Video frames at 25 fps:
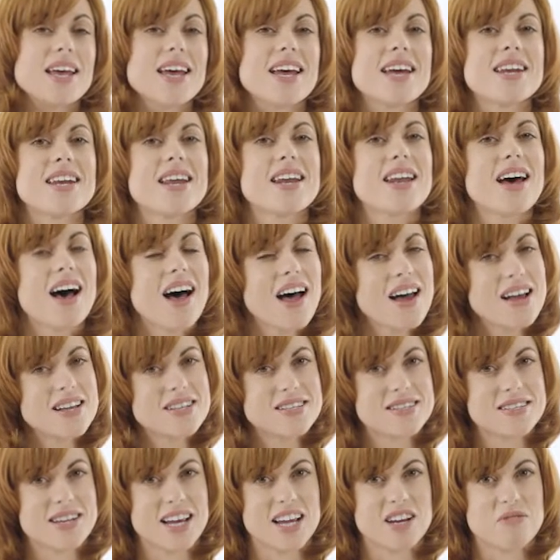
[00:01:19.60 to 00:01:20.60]
In an I
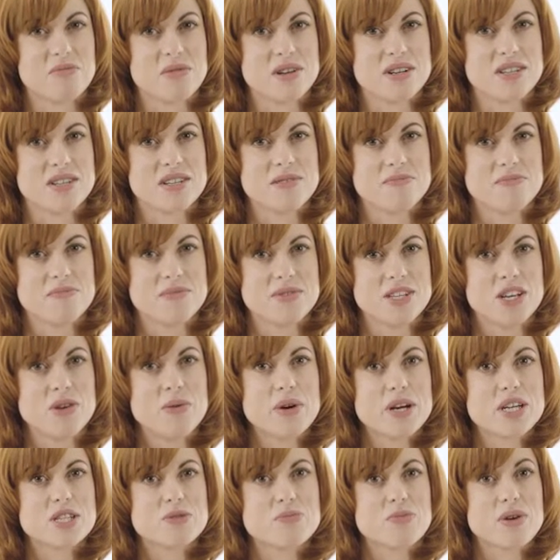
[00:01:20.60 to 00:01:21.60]
statement, you
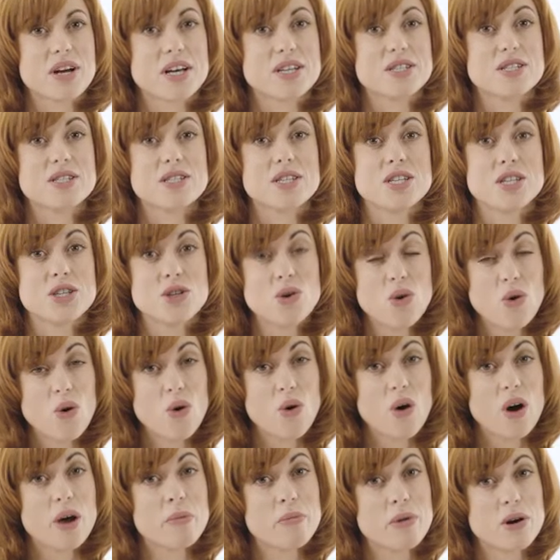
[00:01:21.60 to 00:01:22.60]
express
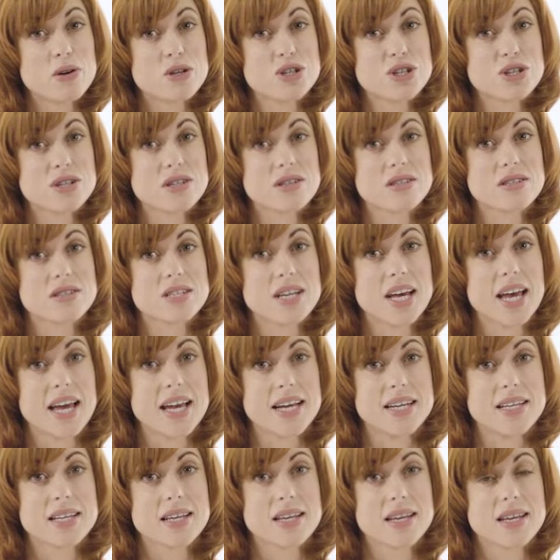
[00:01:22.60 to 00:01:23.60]
your emotional
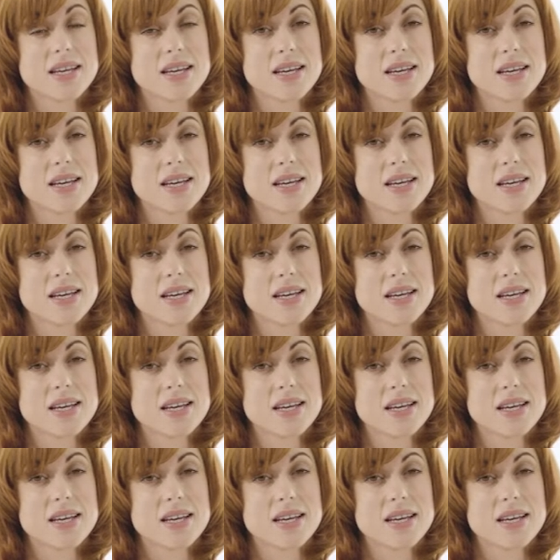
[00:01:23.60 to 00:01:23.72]
state.